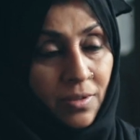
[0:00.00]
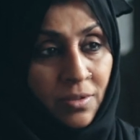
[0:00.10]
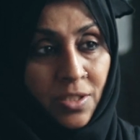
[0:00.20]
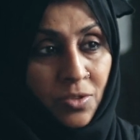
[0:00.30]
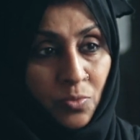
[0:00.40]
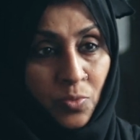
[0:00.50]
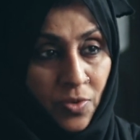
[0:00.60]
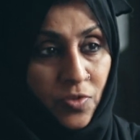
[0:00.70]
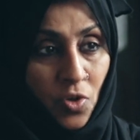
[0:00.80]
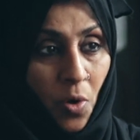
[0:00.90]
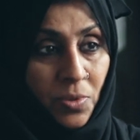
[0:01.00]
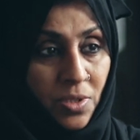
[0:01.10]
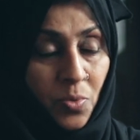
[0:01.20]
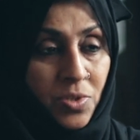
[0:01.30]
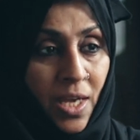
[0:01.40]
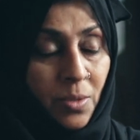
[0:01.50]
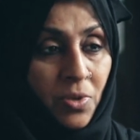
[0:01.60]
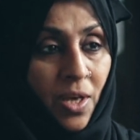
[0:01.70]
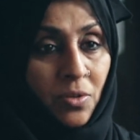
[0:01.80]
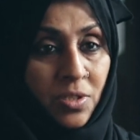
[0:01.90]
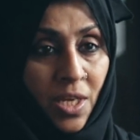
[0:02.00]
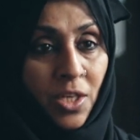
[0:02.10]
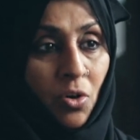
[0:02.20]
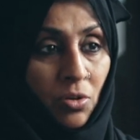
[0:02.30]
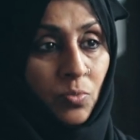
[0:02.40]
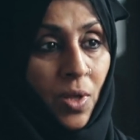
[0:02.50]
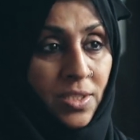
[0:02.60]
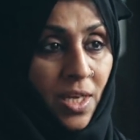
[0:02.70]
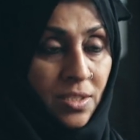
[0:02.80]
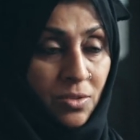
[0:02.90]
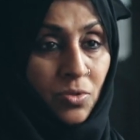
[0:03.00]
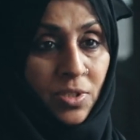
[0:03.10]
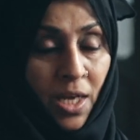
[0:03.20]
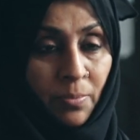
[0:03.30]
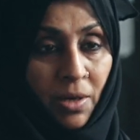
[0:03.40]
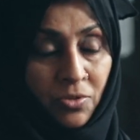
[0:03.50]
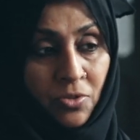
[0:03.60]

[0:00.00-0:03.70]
this would have stopped. There wasn't anybody that could take on whilst I took time out to